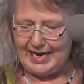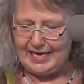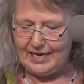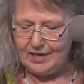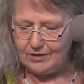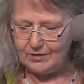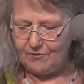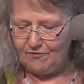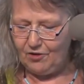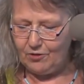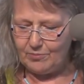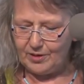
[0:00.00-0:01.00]
He killed
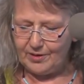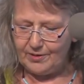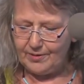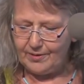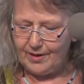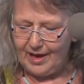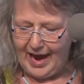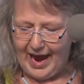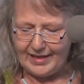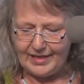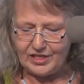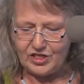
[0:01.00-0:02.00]
the fulmar
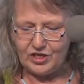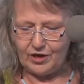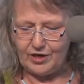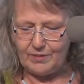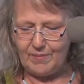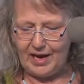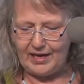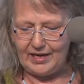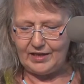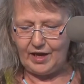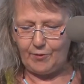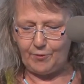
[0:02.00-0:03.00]
and they started
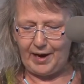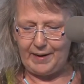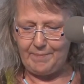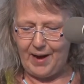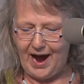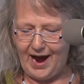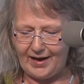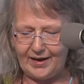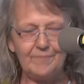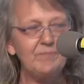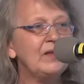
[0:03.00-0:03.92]
making their way back.